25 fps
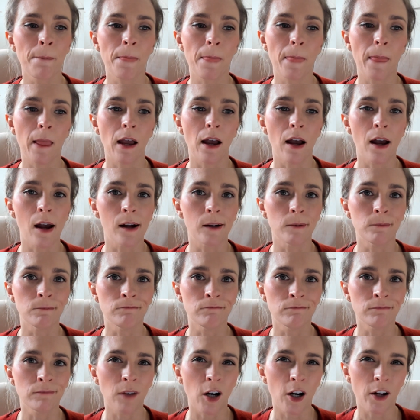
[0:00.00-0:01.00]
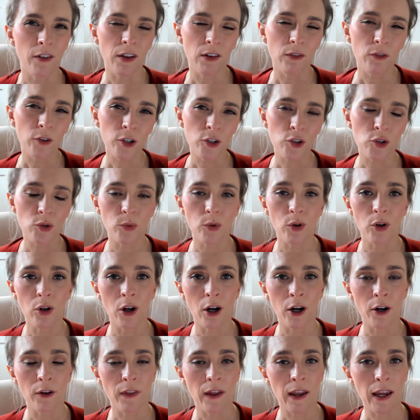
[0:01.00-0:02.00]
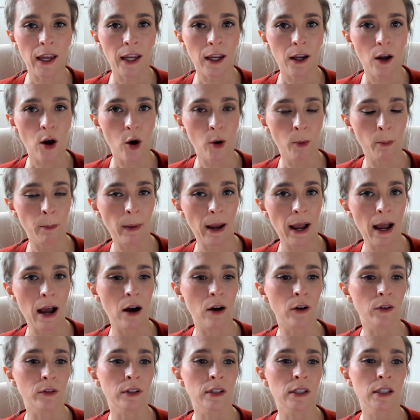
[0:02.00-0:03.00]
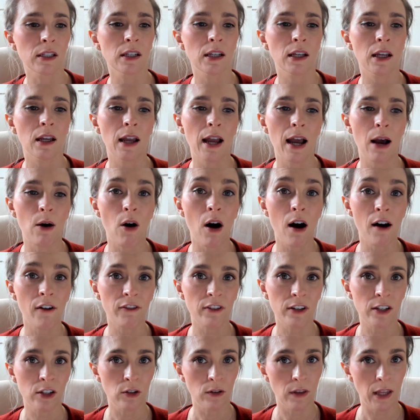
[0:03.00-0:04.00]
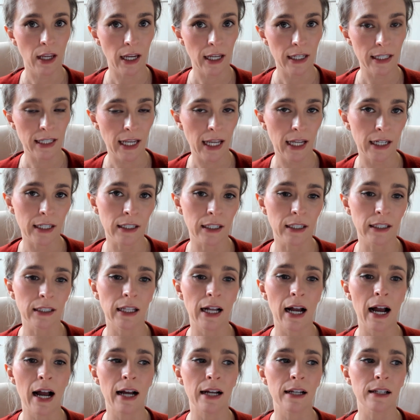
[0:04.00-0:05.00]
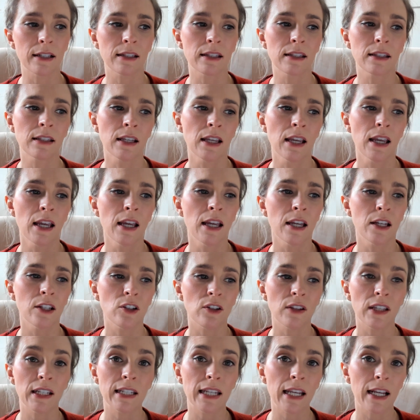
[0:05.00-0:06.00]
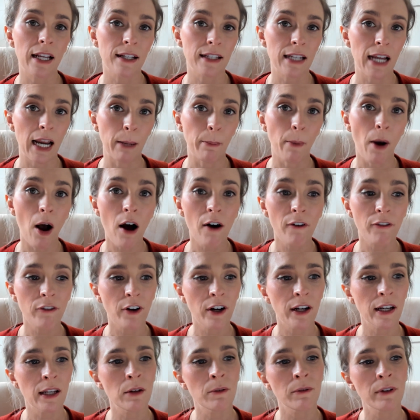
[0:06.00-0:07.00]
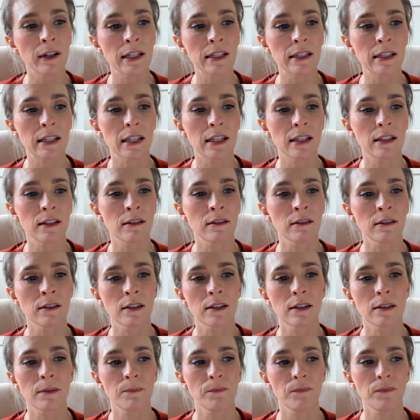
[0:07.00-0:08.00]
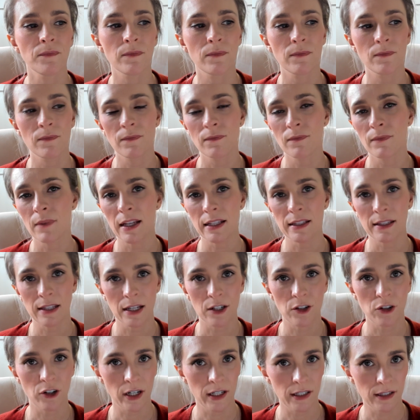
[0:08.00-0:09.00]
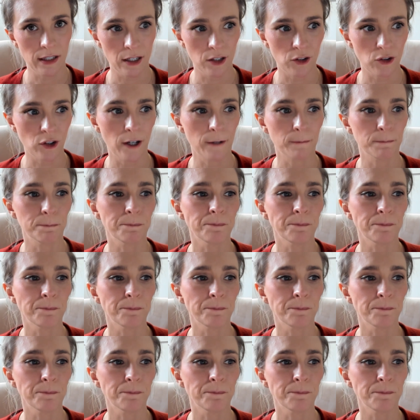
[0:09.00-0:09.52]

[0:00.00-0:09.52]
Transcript: Are they virtual? Are they homebound? How often do they attend class? Do they take time off for any reasons, etc., etc.?